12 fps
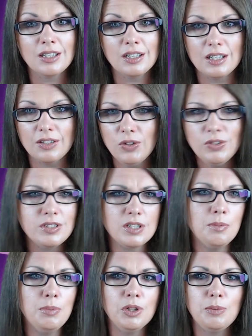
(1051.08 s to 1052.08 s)
If you
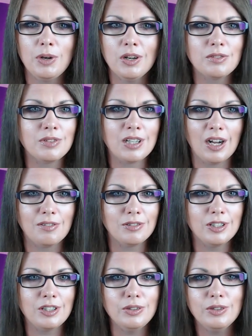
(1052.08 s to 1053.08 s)
stumble upon
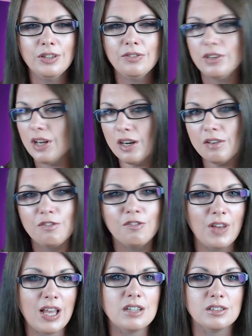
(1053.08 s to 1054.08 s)
recovery, you have not
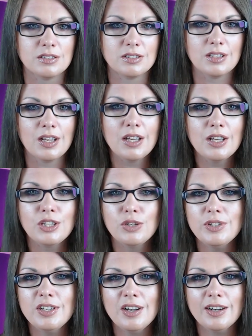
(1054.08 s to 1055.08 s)
failed. You
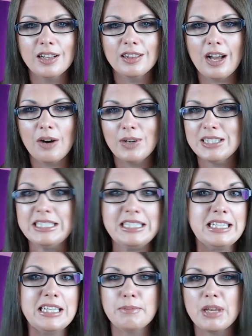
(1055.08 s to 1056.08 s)
did not allow a
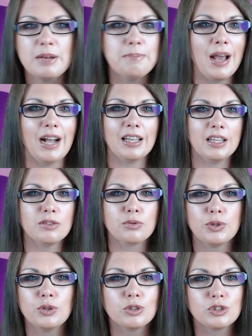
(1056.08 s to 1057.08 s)
demon back in
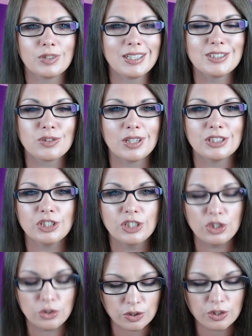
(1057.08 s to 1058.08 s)
through your
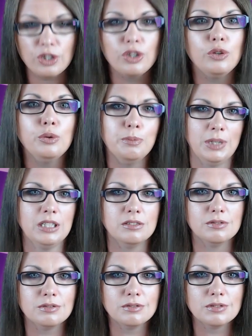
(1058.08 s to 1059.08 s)
transgression. You're human.
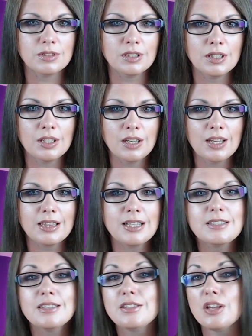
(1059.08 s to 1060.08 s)

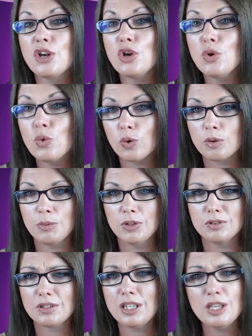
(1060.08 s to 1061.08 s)
This is
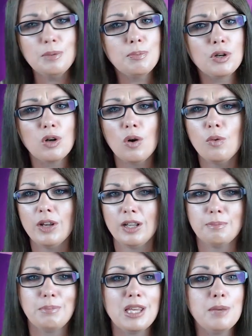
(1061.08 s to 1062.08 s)
normal. Keep
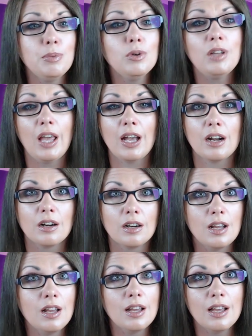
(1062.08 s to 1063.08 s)
going. People
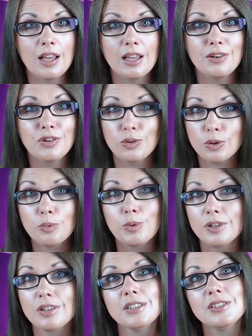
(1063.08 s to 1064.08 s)
care, and you're
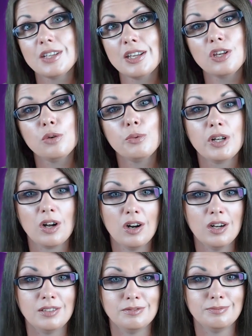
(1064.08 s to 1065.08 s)
worth continuing
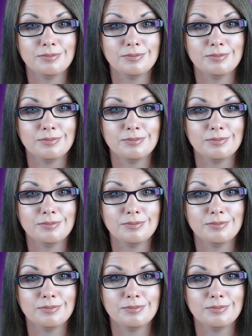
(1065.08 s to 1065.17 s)
on.